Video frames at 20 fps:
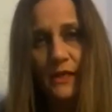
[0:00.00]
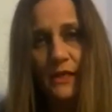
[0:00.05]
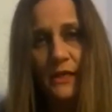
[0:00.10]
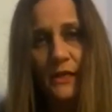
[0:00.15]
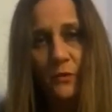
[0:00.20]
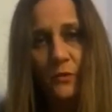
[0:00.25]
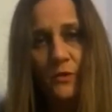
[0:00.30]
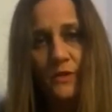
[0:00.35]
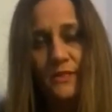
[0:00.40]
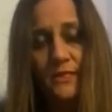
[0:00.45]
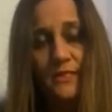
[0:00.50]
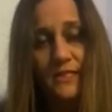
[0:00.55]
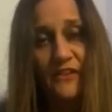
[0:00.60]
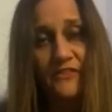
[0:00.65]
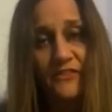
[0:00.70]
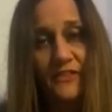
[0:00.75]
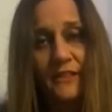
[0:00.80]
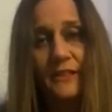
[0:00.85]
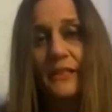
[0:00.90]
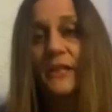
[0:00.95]
It was
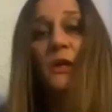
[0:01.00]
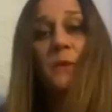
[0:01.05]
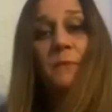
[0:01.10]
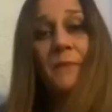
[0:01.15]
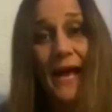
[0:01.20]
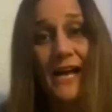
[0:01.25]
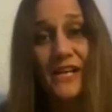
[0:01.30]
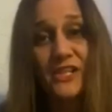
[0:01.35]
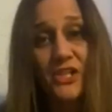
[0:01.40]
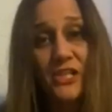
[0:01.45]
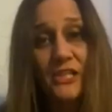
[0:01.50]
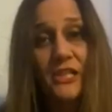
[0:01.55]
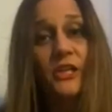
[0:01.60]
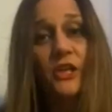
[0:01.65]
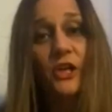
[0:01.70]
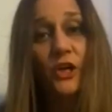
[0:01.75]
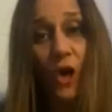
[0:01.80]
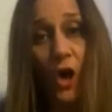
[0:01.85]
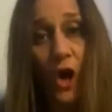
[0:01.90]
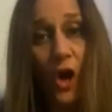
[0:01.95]
definitely her passion and
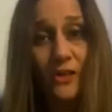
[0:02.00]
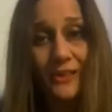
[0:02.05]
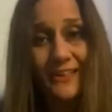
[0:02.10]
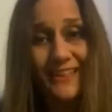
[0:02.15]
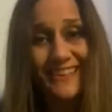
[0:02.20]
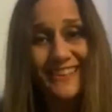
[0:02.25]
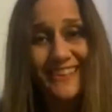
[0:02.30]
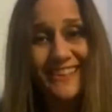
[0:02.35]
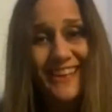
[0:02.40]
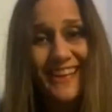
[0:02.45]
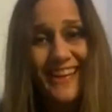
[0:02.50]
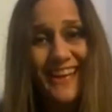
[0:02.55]
her calling.